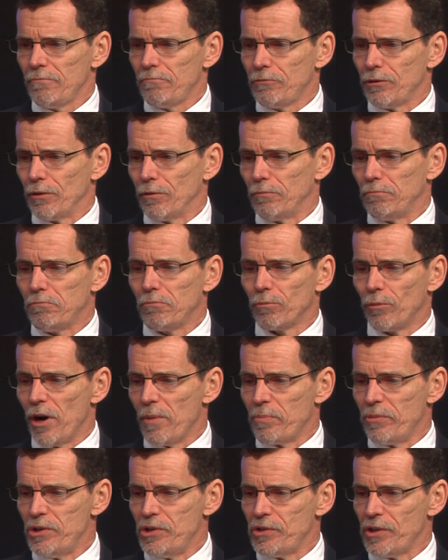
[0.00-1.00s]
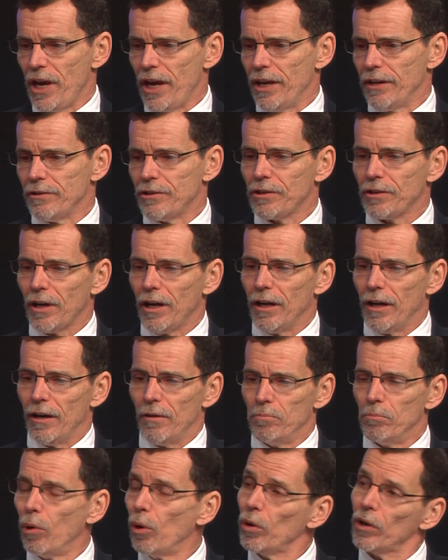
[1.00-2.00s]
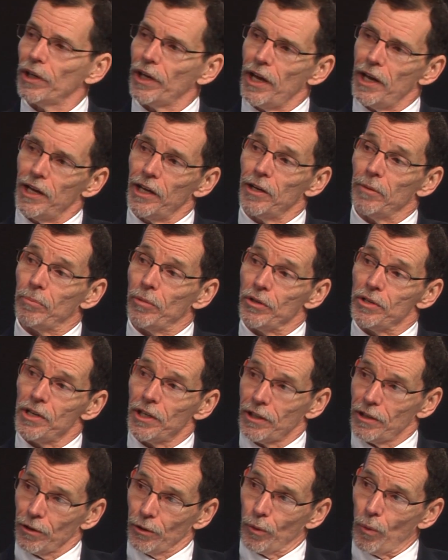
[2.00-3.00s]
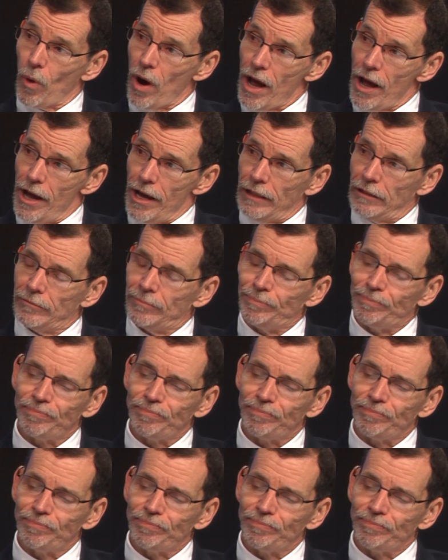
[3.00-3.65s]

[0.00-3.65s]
you know, represent uh, bullying in a particular way.